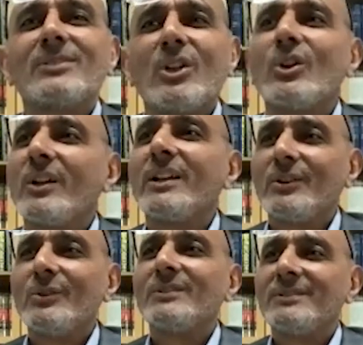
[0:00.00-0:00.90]

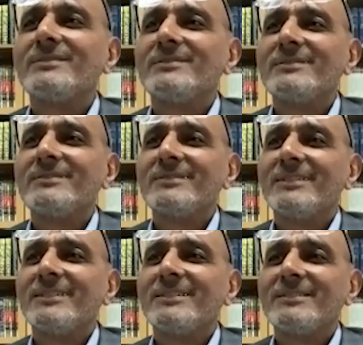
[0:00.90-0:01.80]
Canonical.
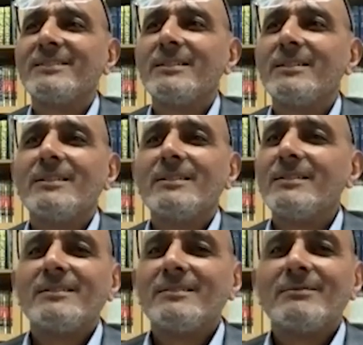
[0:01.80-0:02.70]
Yeah.
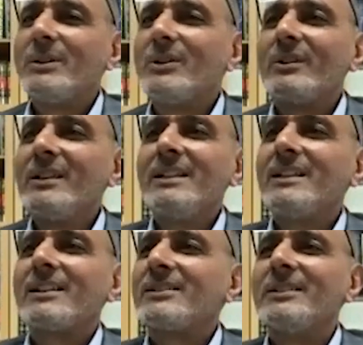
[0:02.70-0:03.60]
We don't need
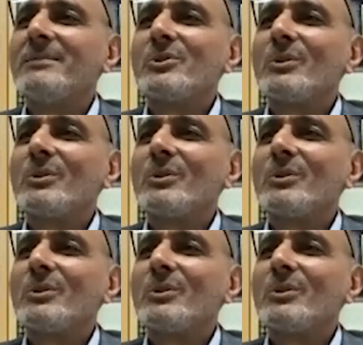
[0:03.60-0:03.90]
that term to